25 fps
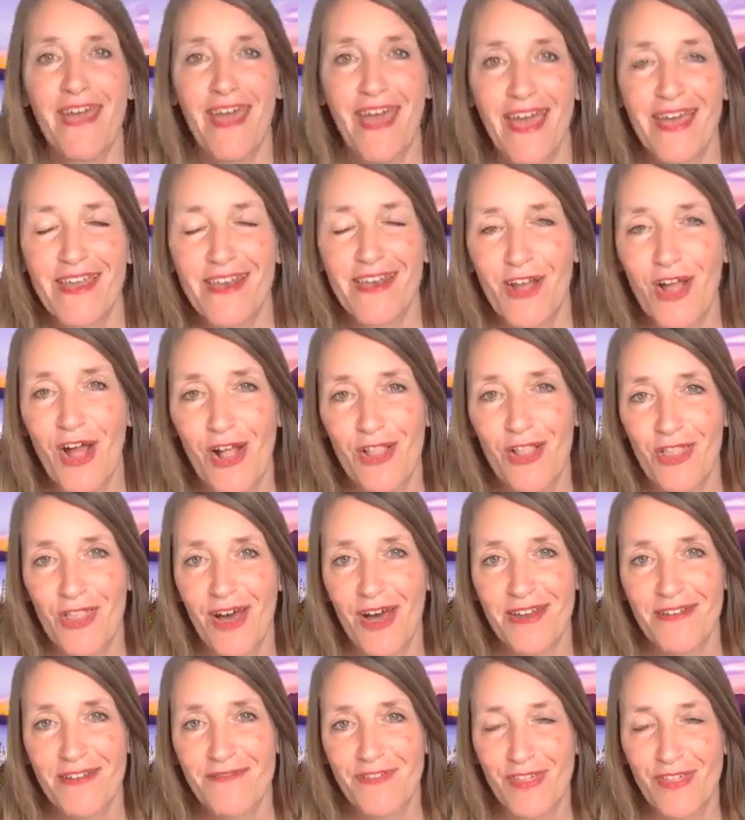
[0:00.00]
And a
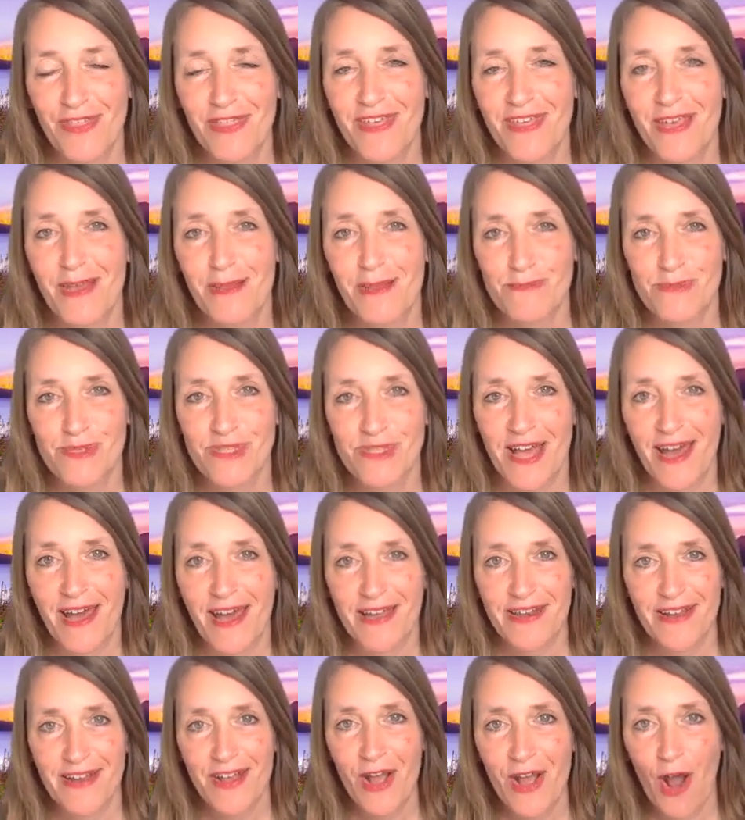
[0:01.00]
lot of the themes
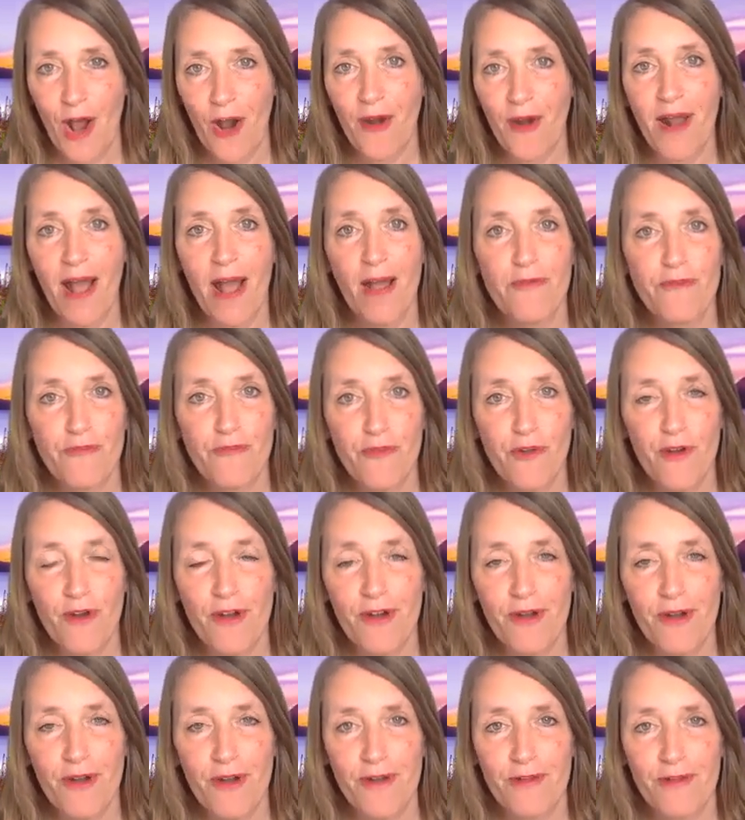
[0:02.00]
that are up
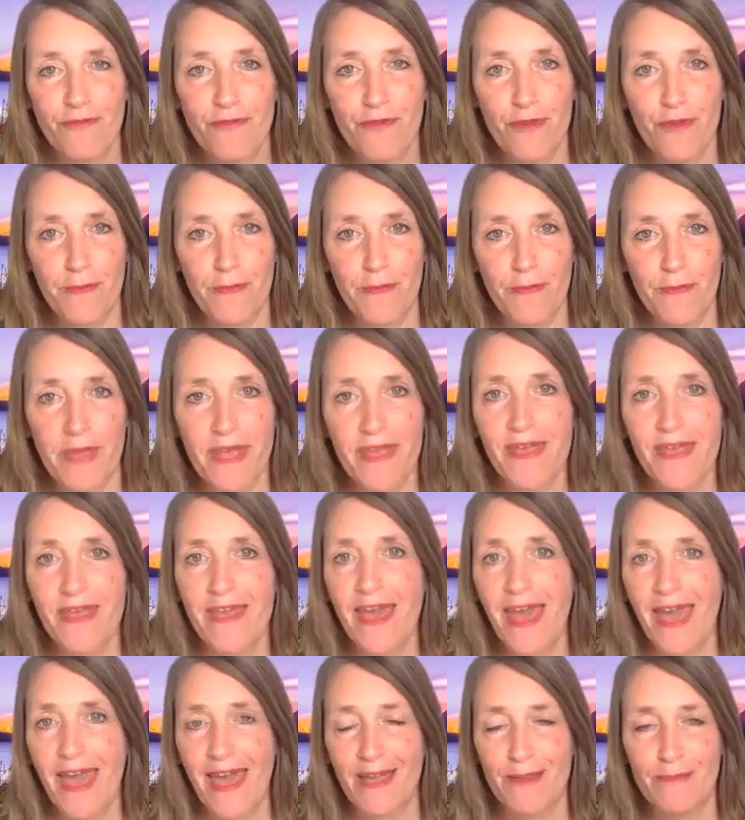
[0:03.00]
for
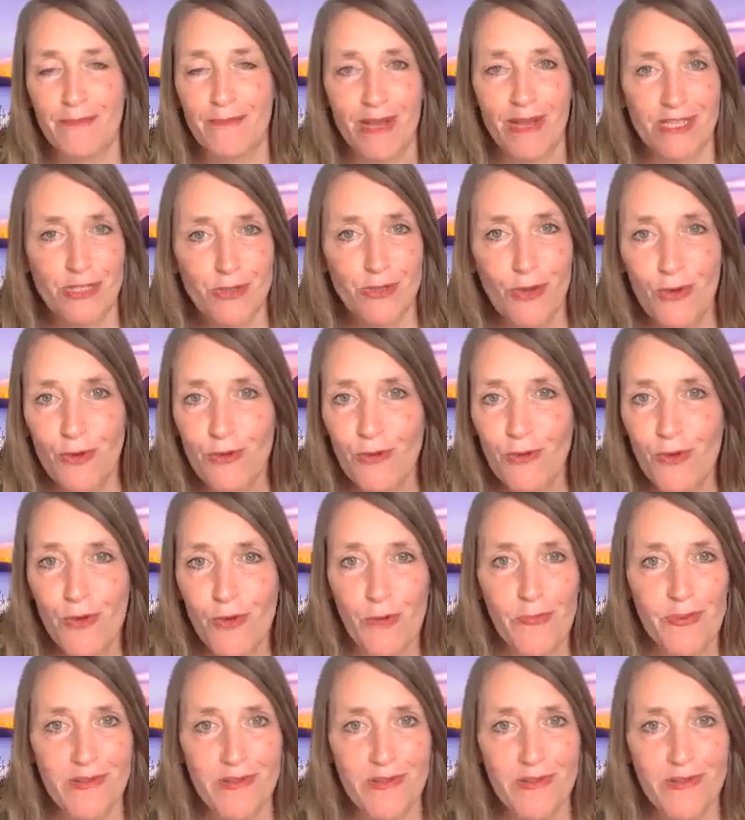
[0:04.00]
me and my soul group,